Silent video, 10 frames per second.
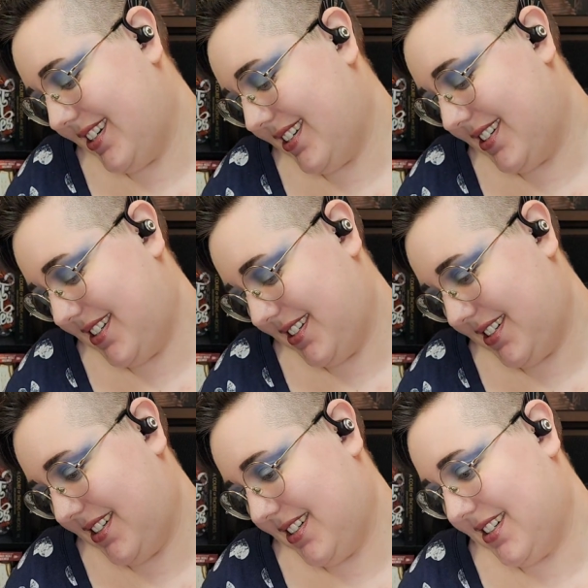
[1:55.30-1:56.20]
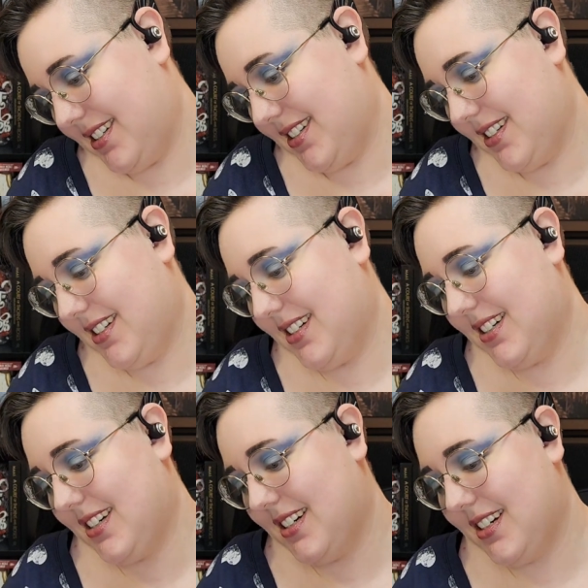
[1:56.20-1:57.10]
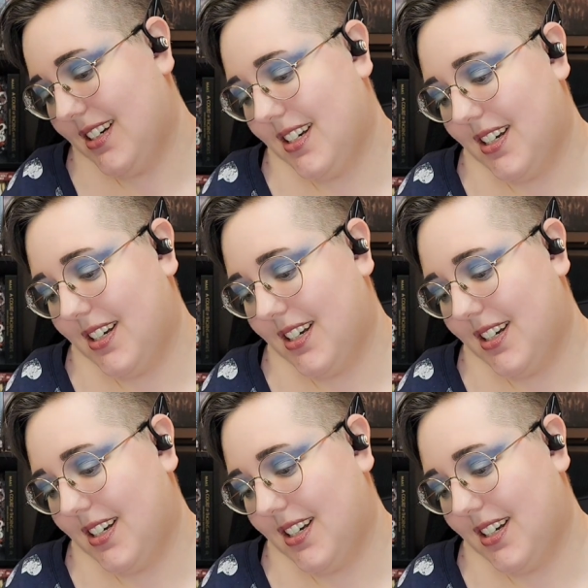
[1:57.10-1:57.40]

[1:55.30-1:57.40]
(silence)